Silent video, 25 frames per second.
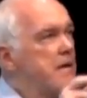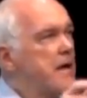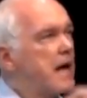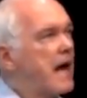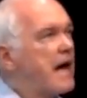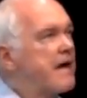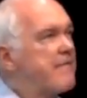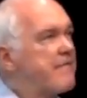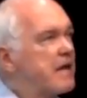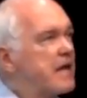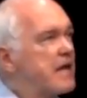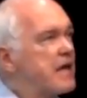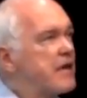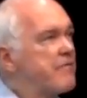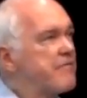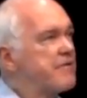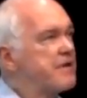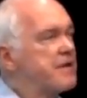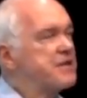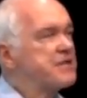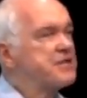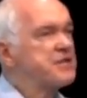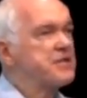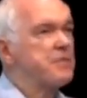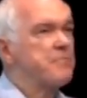I have a layover
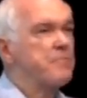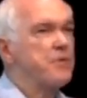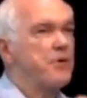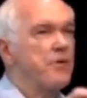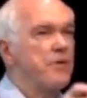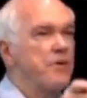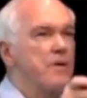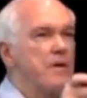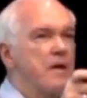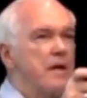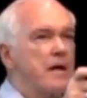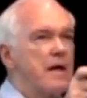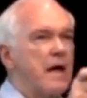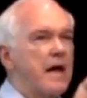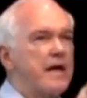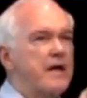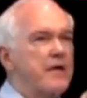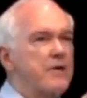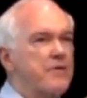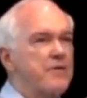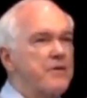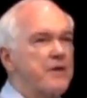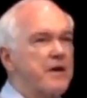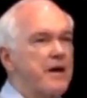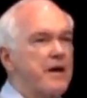in Istanbul. I
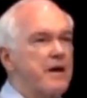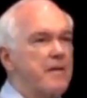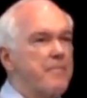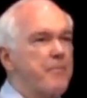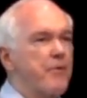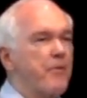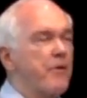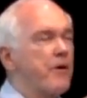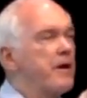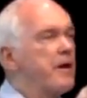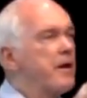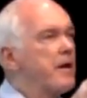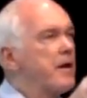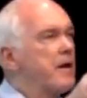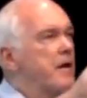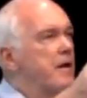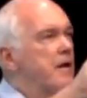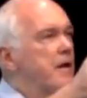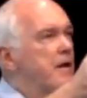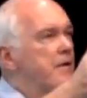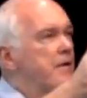go to the airport.